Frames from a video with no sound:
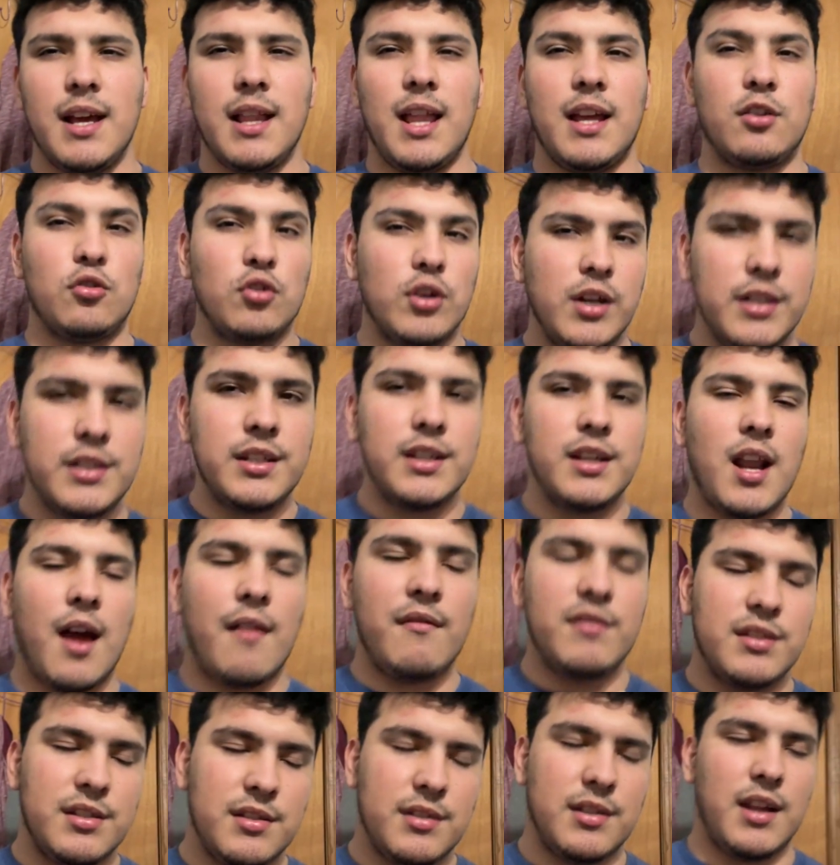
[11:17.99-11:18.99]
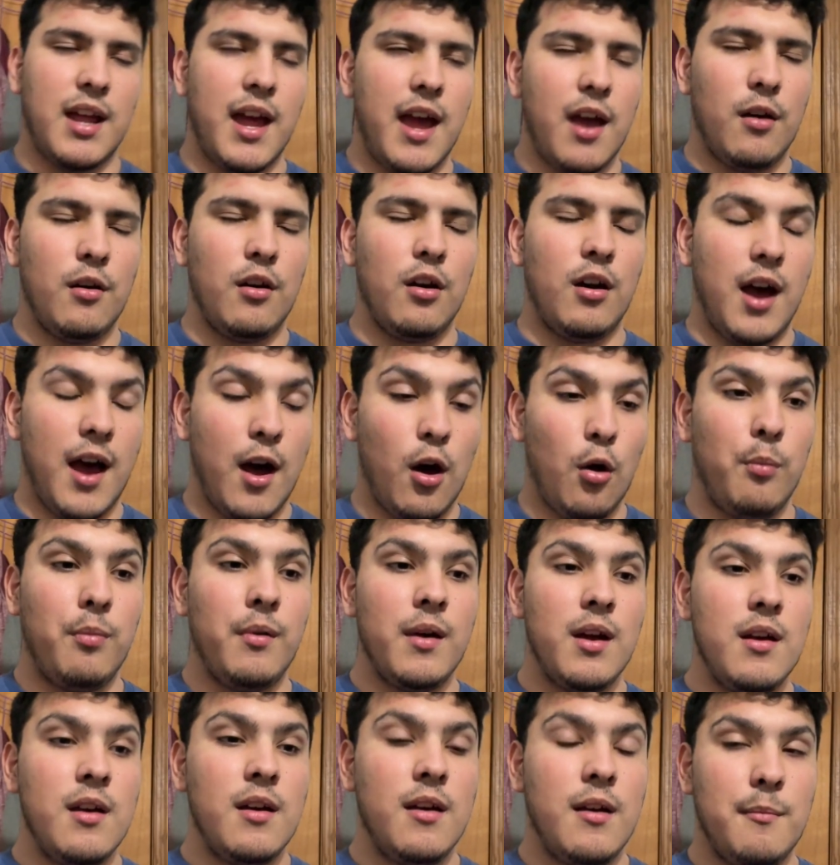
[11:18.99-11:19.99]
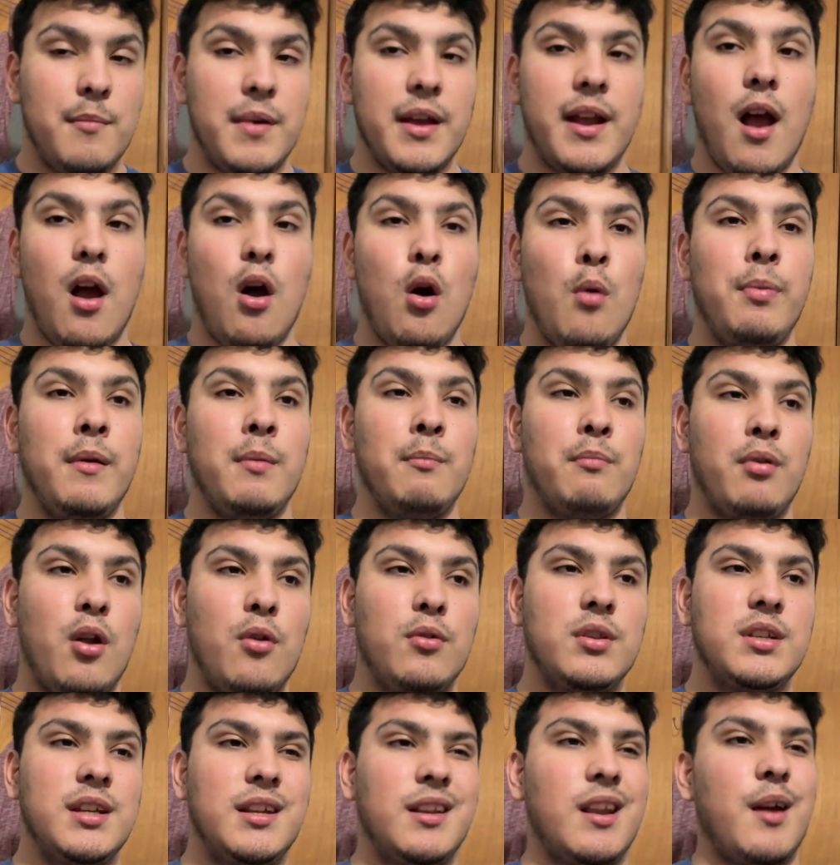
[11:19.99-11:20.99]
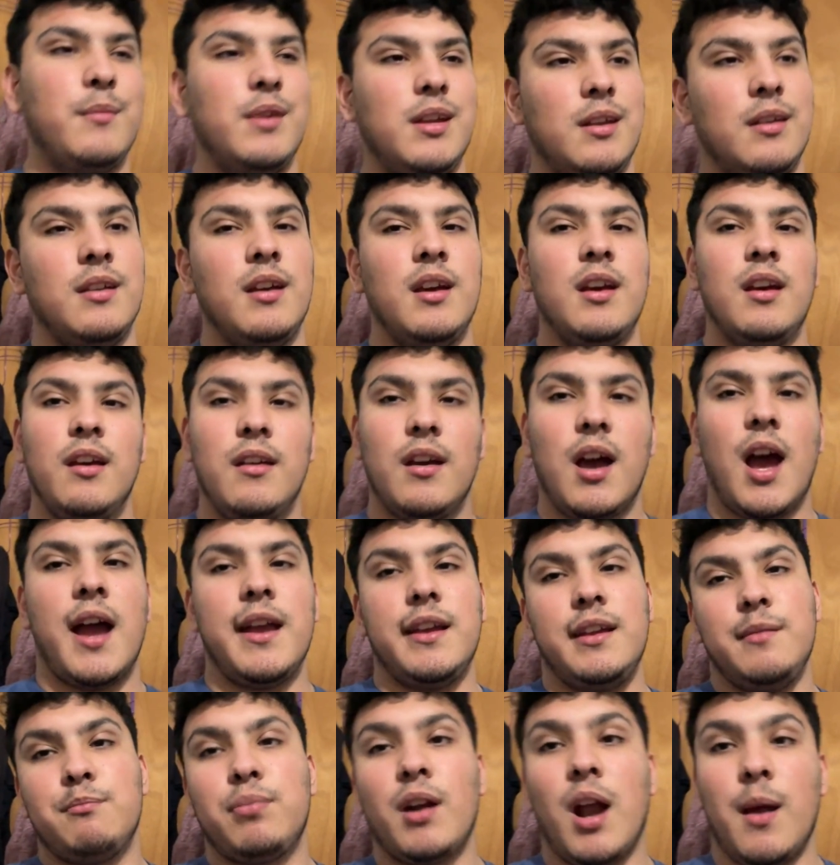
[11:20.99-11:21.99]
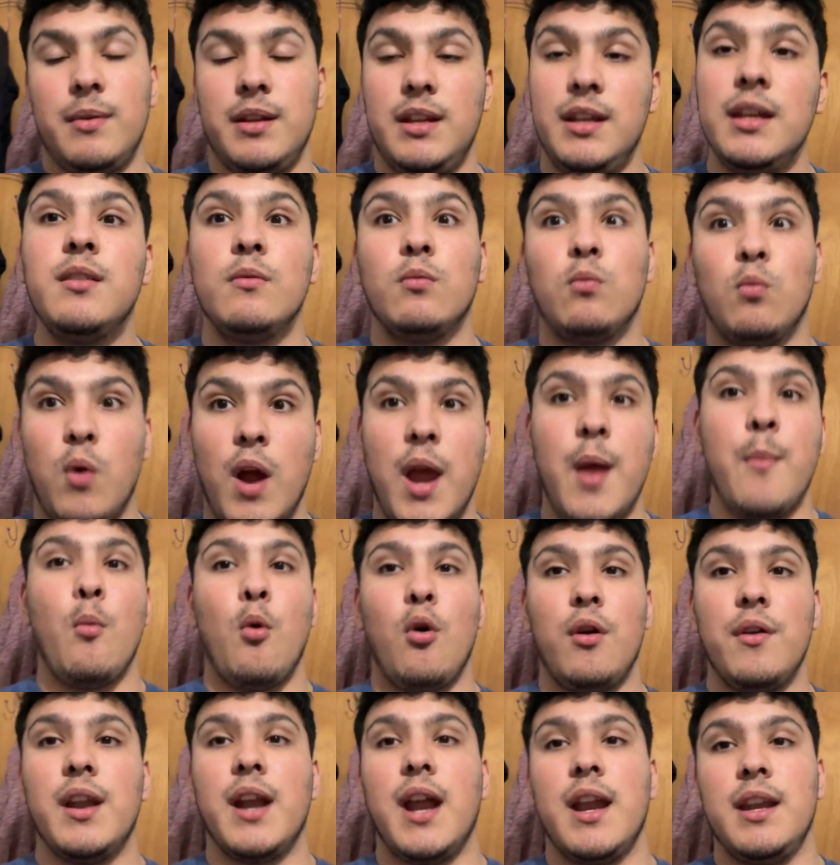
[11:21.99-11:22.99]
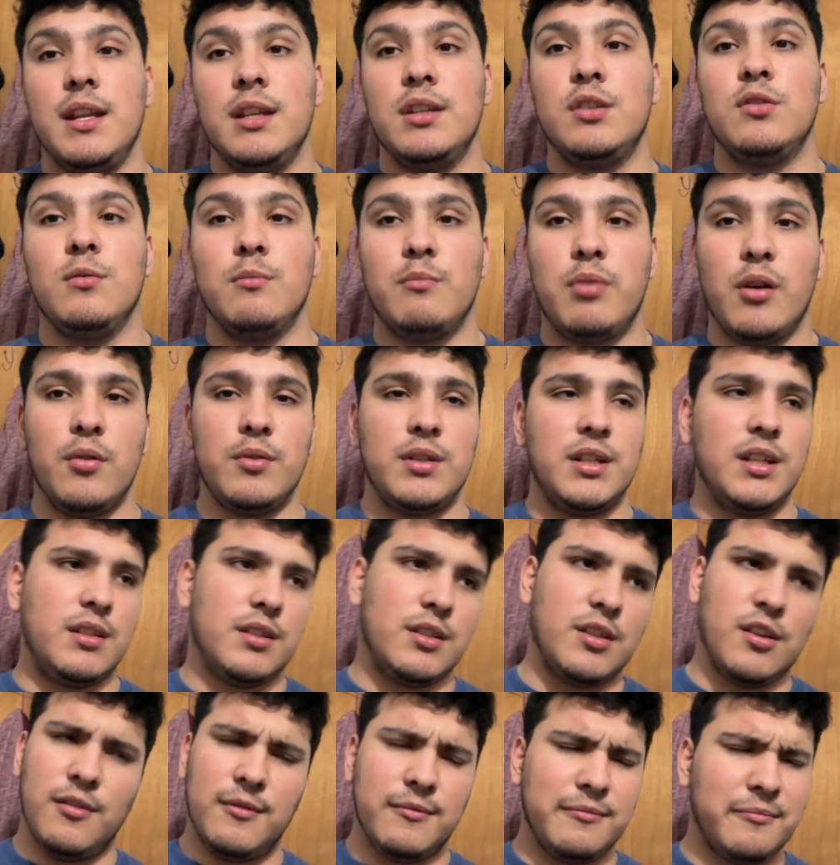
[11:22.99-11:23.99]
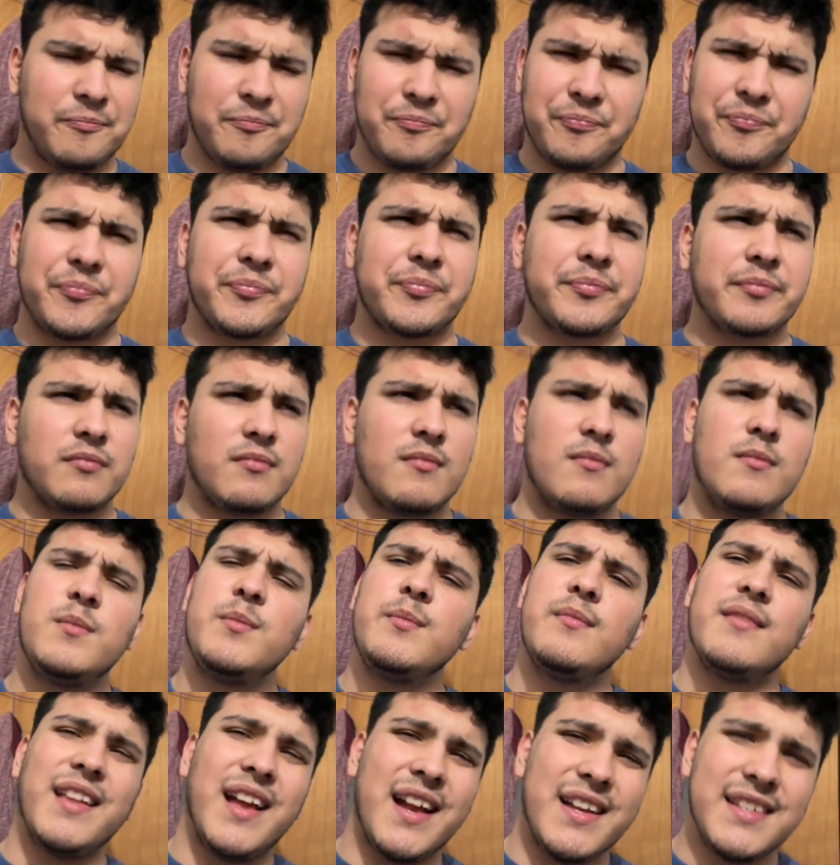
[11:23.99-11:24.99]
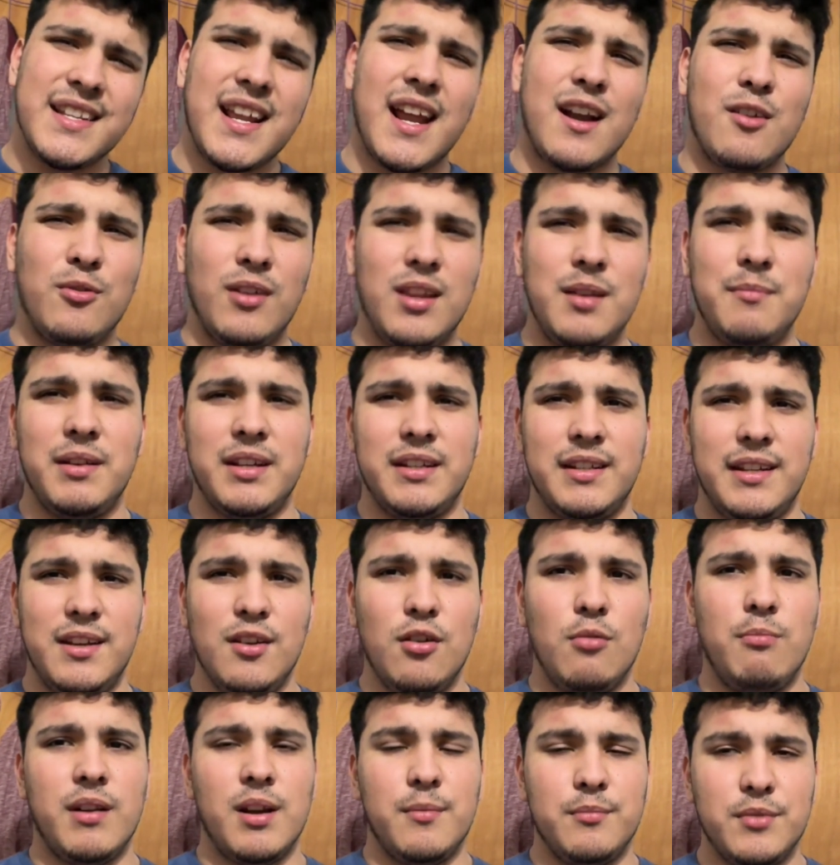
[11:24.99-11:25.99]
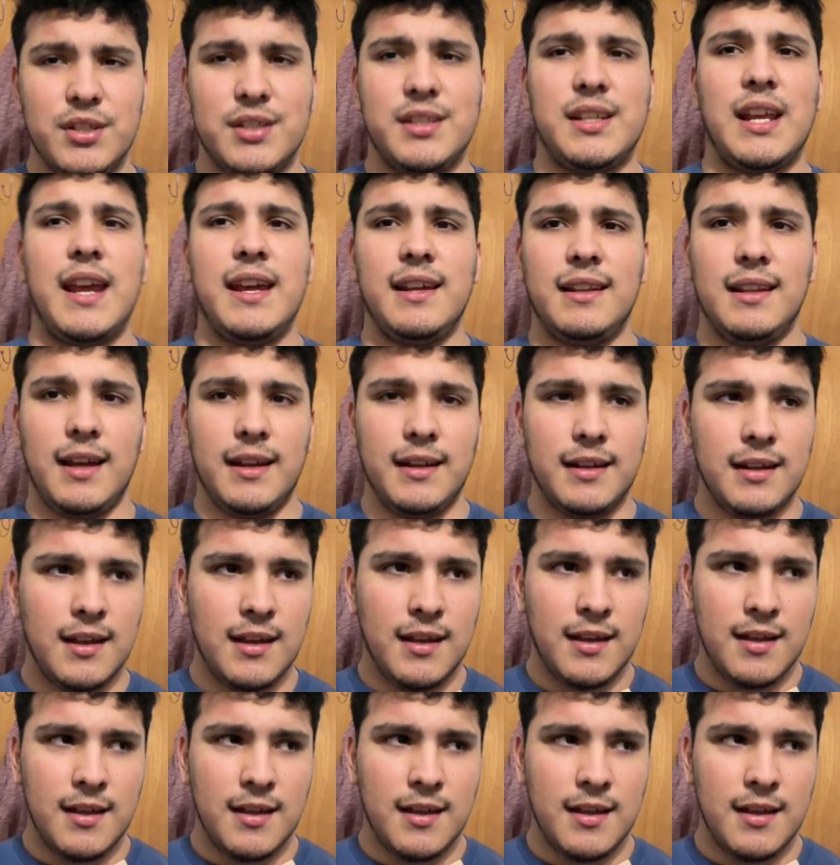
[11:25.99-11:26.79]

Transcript: Like creatine obviously is a help, big help, in protein. I mean, I probably eat way more than I need to in protein, so that's not a really big deal. But I'm just saying, like,